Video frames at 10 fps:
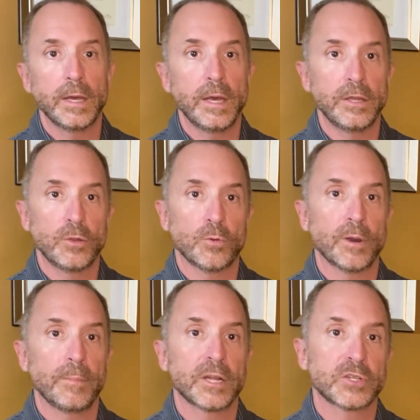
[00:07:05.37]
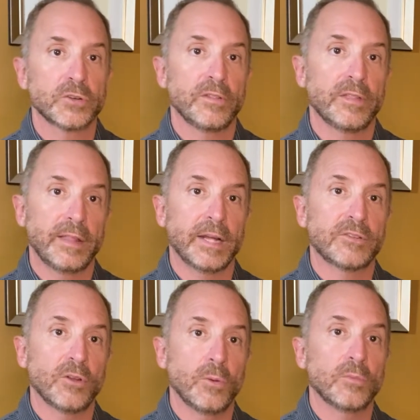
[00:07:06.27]
And you want to make sure that
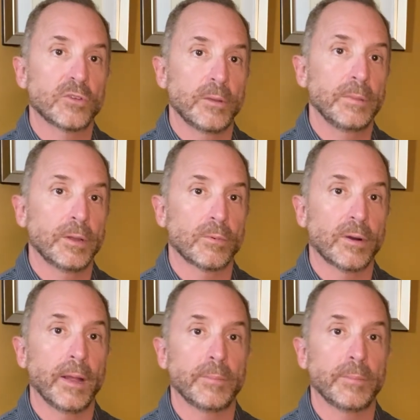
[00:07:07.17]
that home's going to be right,